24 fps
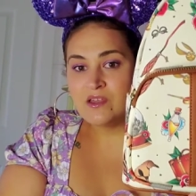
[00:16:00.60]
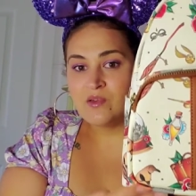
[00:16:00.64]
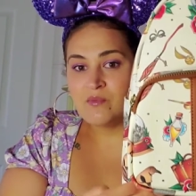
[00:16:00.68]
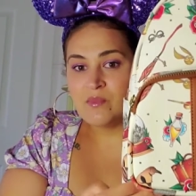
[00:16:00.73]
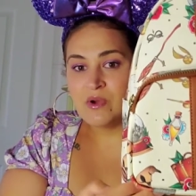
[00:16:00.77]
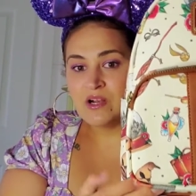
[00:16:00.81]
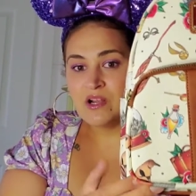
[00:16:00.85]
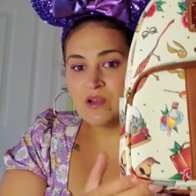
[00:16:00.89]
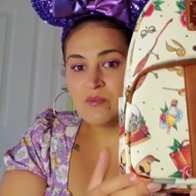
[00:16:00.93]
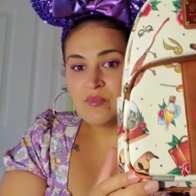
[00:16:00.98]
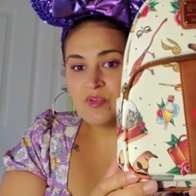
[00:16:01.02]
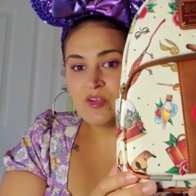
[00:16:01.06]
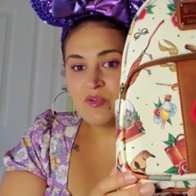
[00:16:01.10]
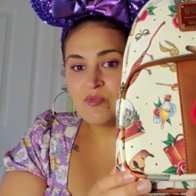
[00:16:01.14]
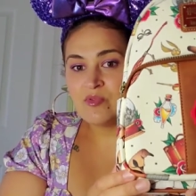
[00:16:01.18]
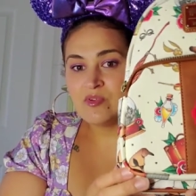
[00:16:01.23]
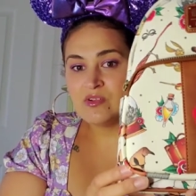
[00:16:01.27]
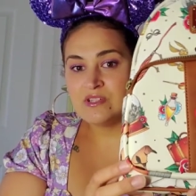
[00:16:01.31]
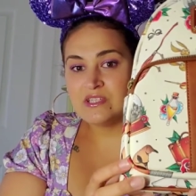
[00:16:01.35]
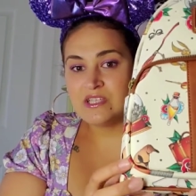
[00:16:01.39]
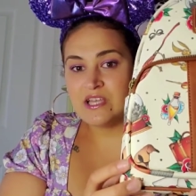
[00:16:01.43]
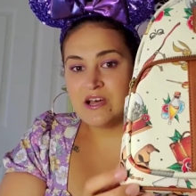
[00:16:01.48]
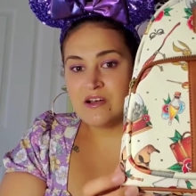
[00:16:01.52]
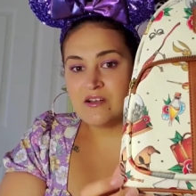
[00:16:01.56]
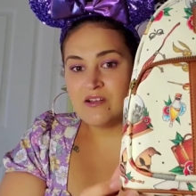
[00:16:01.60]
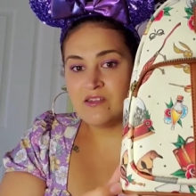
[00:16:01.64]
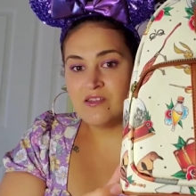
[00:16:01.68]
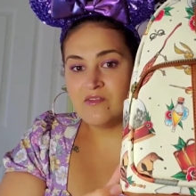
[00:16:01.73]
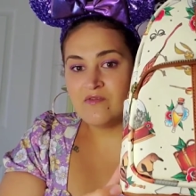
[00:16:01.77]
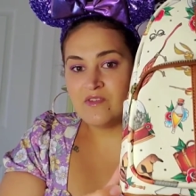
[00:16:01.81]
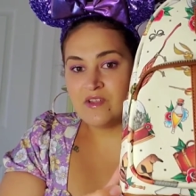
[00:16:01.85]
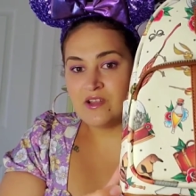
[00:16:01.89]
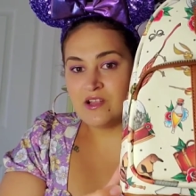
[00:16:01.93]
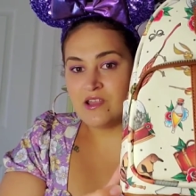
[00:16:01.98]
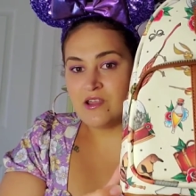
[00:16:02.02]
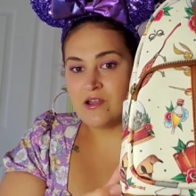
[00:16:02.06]
You might not be able to tell in the
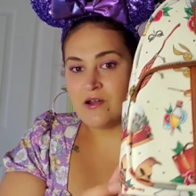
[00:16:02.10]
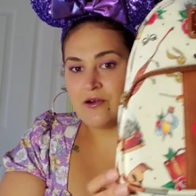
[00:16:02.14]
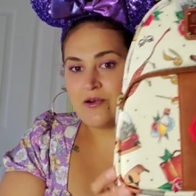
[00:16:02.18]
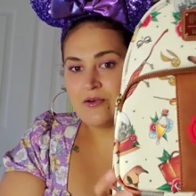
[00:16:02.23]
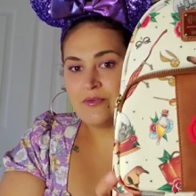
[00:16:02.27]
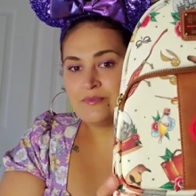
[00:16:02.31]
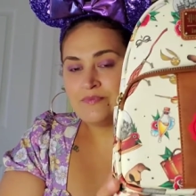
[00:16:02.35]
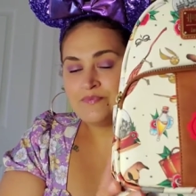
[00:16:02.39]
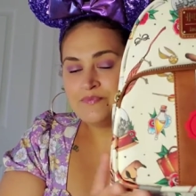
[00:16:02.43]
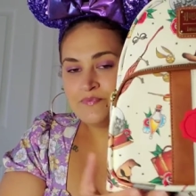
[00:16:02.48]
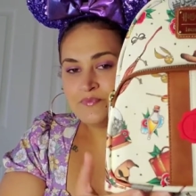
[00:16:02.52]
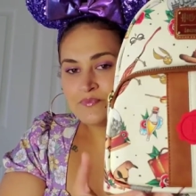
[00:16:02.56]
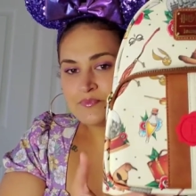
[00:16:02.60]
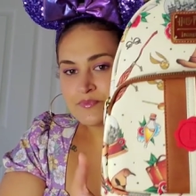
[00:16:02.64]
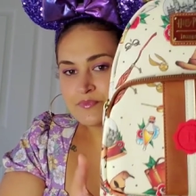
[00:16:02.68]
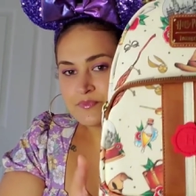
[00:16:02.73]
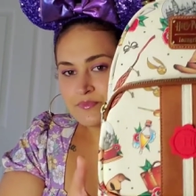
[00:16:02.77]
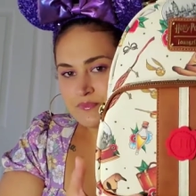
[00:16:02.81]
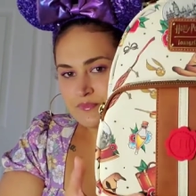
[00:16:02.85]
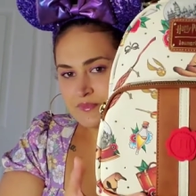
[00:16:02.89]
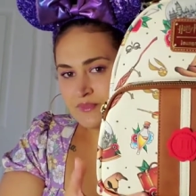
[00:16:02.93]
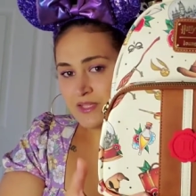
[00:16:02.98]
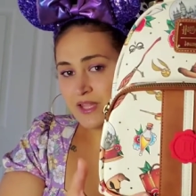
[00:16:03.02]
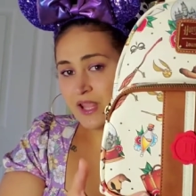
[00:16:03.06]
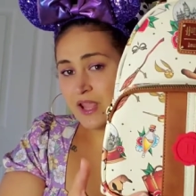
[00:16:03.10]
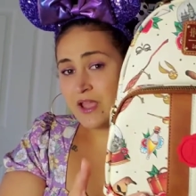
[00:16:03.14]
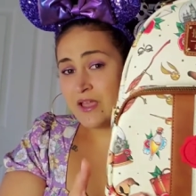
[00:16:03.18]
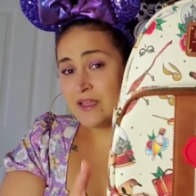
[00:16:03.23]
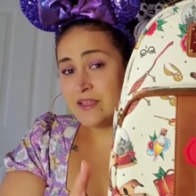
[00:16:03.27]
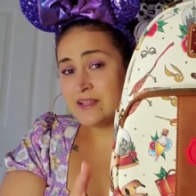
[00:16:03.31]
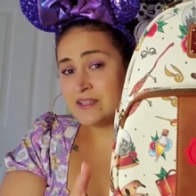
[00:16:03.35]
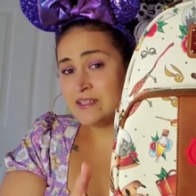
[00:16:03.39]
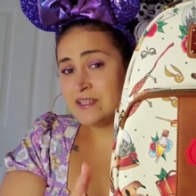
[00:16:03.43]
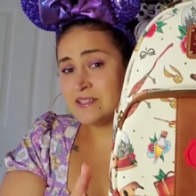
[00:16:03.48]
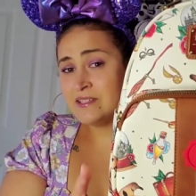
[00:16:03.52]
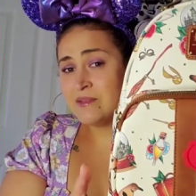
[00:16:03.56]
video.
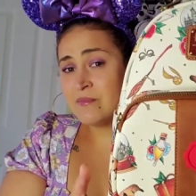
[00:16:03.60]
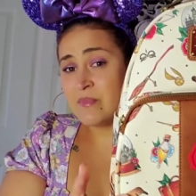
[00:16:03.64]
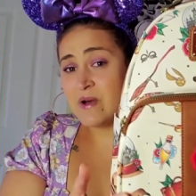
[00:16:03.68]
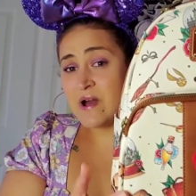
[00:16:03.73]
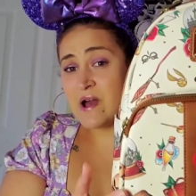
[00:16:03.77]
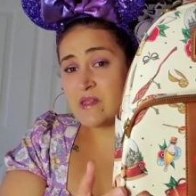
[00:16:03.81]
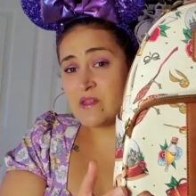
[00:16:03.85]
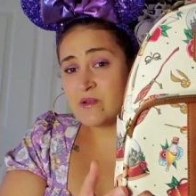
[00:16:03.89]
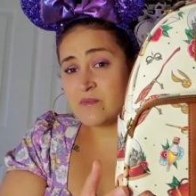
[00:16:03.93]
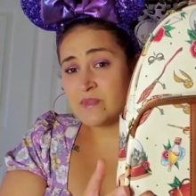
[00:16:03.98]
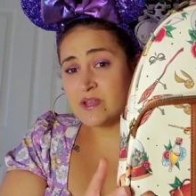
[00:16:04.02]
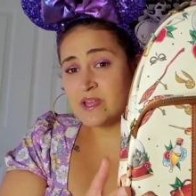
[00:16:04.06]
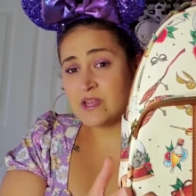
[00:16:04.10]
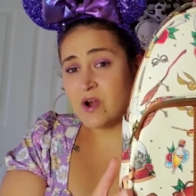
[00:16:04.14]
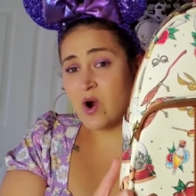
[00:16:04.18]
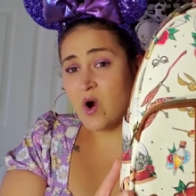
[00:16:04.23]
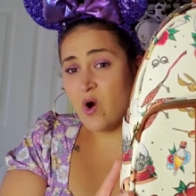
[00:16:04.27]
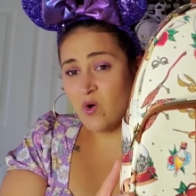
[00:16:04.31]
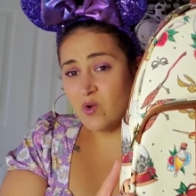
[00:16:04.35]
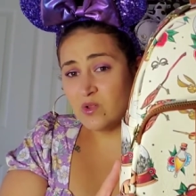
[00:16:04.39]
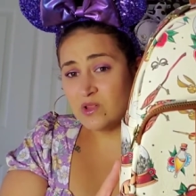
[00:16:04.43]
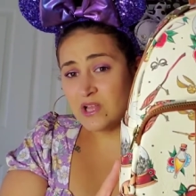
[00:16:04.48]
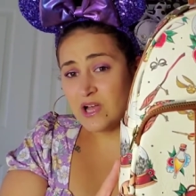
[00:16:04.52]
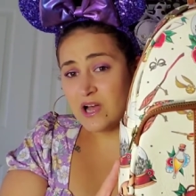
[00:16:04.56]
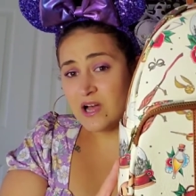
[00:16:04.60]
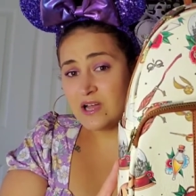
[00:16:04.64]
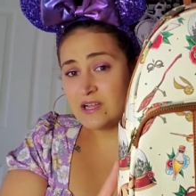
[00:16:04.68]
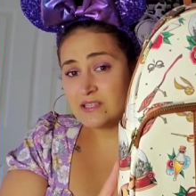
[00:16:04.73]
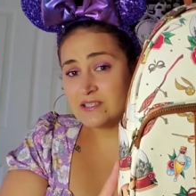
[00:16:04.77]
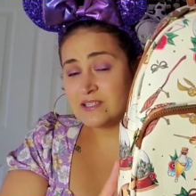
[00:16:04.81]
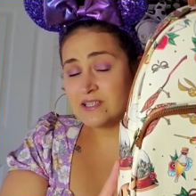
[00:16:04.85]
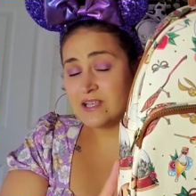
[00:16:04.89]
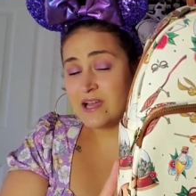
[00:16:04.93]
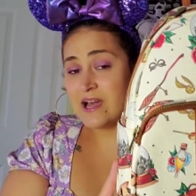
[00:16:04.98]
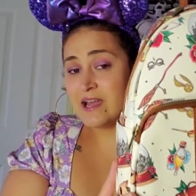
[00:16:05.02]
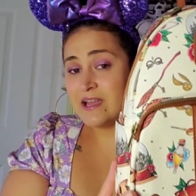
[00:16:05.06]
It doesn't bother me a whole
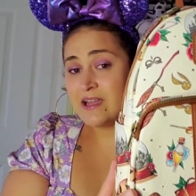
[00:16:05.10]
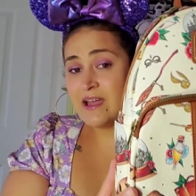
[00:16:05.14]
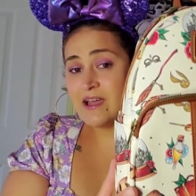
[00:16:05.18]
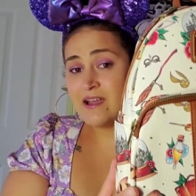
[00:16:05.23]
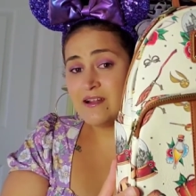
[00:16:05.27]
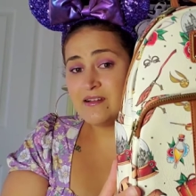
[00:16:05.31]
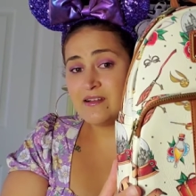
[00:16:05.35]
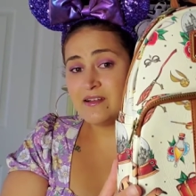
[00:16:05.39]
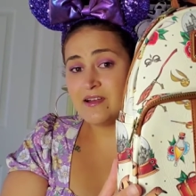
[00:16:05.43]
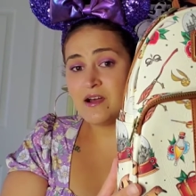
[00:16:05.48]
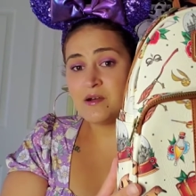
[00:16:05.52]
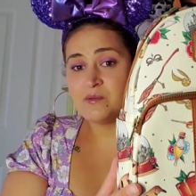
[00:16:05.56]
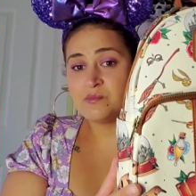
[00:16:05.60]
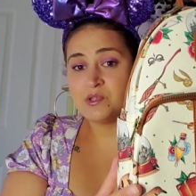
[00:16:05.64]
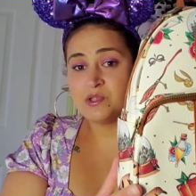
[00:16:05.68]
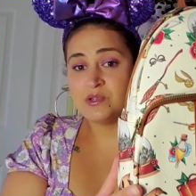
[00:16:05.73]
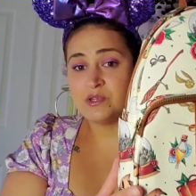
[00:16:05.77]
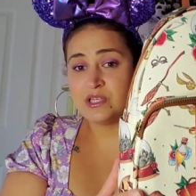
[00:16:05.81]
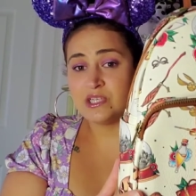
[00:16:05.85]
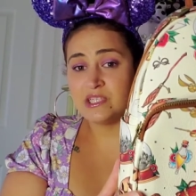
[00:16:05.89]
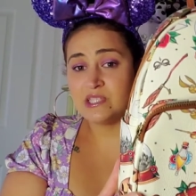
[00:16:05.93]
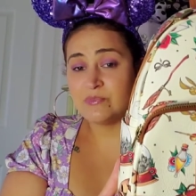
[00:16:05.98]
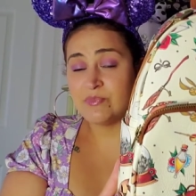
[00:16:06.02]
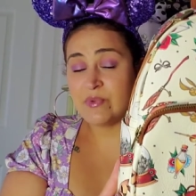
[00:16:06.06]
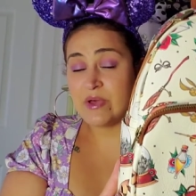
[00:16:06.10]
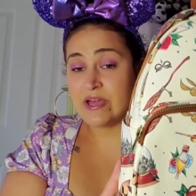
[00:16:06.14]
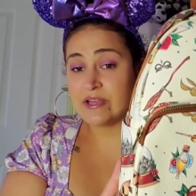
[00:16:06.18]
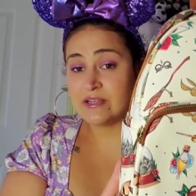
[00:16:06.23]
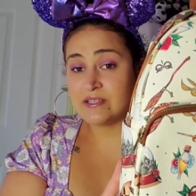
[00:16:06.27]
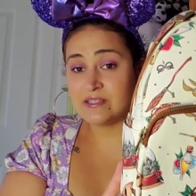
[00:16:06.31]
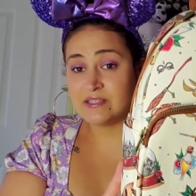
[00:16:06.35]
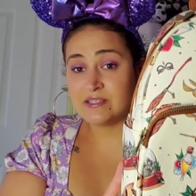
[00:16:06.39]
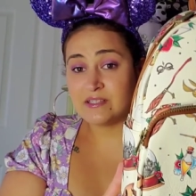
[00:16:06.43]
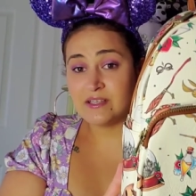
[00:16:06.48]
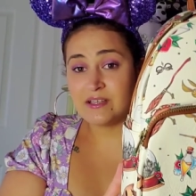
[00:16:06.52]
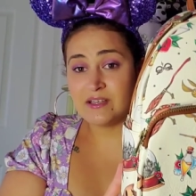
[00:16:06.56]
lot. I kind of come to
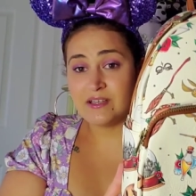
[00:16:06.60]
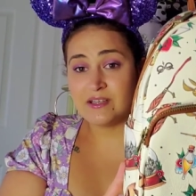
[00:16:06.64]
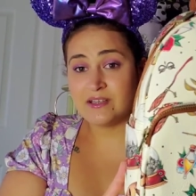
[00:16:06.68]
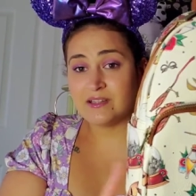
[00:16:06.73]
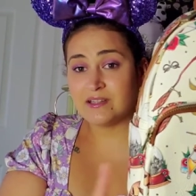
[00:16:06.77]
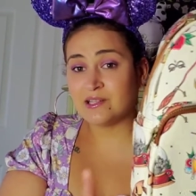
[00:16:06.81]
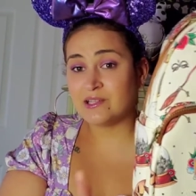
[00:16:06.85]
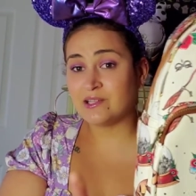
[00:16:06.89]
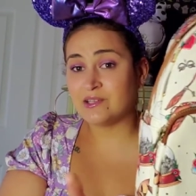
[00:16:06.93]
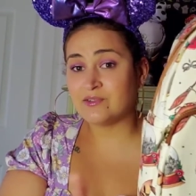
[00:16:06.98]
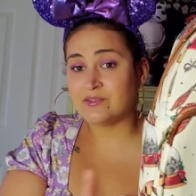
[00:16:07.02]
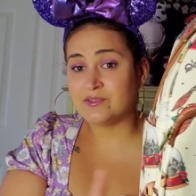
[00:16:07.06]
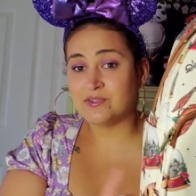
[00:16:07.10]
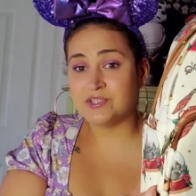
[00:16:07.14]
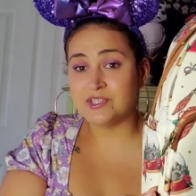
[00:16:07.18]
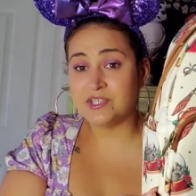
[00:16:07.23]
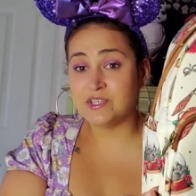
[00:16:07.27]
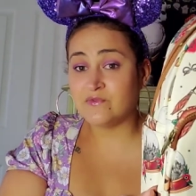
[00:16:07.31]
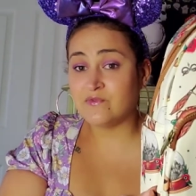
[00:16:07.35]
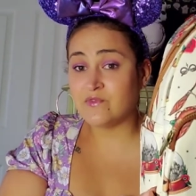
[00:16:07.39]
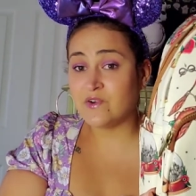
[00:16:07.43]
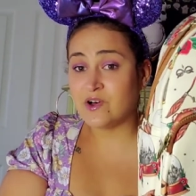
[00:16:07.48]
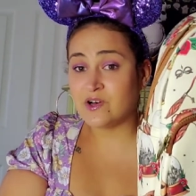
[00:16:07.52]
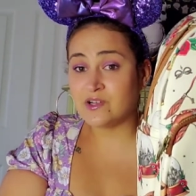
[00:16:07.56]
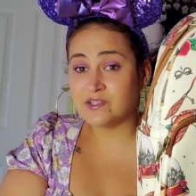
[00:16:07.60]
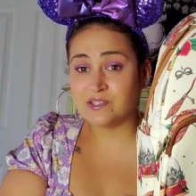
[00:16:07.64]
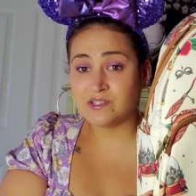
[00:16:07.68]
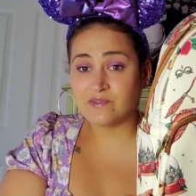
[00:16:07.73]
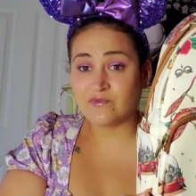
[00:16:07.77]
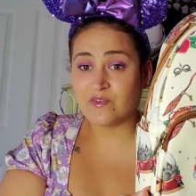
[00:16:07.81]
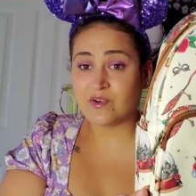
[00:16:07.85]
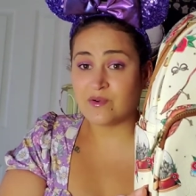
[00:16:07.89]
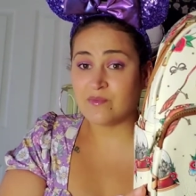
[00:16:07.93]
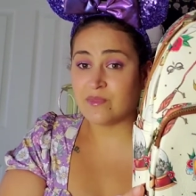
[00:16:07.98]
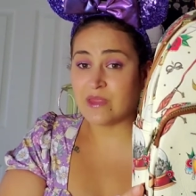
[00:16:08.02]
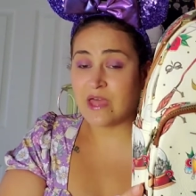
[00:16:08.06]
expect little defaults
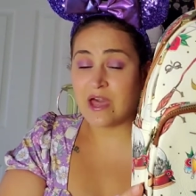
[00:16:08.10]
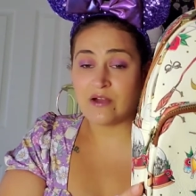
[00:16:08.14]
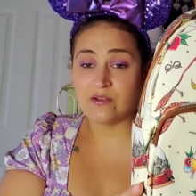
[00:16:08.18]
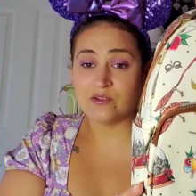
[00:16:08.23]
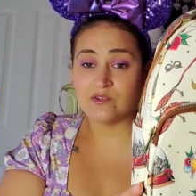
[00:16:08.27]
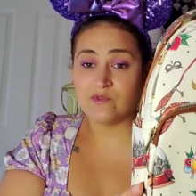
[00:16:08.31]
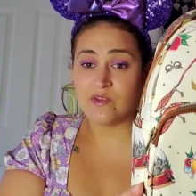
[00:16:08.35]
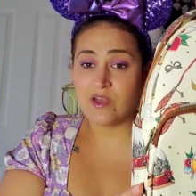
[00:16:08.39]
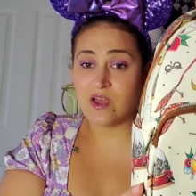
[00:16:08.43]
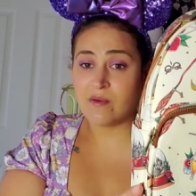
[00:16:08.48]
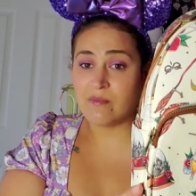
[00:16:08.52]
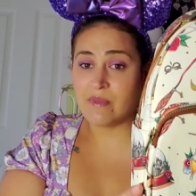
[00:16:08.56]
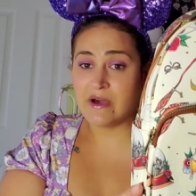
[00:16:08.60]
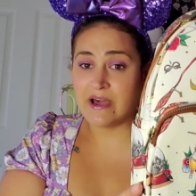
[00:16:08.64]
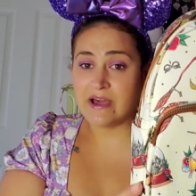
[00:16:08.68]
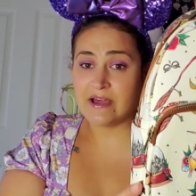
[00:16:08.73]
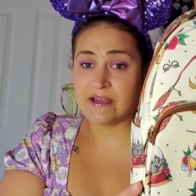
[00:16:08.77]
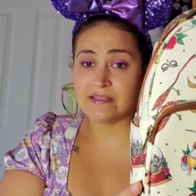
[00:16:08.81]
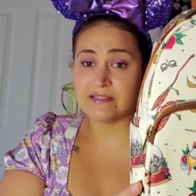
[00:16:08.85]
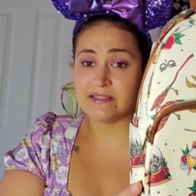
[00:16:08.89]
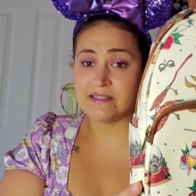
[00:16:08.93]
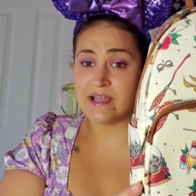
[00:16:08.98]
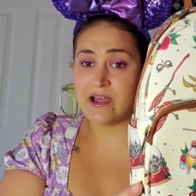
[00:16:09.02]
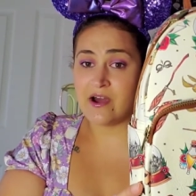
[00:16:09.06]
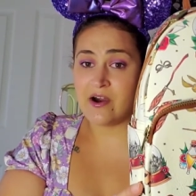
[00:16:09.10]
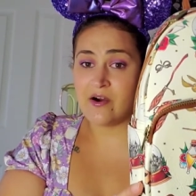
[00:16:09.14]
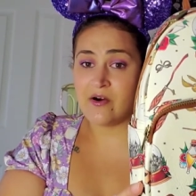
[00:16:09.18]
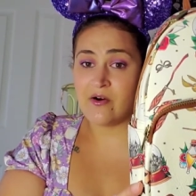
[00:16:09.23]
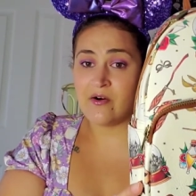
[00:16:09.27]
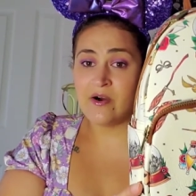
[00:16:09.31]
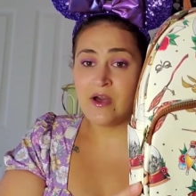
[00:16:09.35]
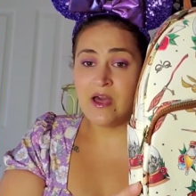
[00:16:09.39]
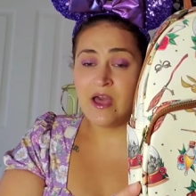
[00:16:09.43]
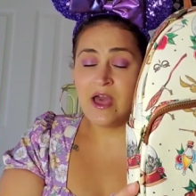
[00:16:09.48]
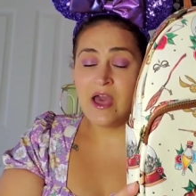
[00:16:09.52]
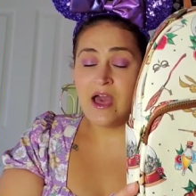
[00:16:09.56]
from Loungefly bags now.